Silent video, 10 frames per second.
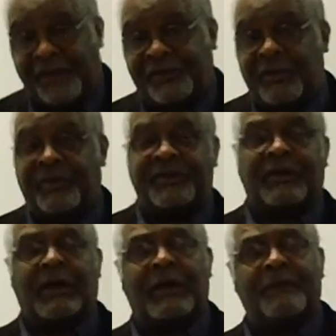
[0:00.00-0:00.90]
actually was,
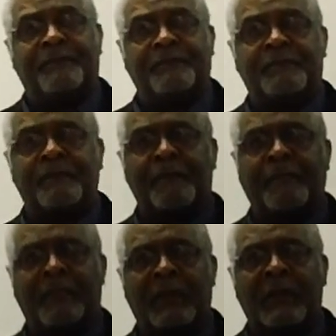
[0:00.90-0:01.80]
uh,
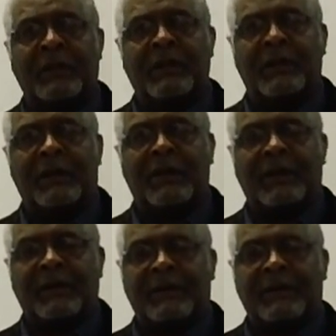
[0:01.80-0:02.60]
uh,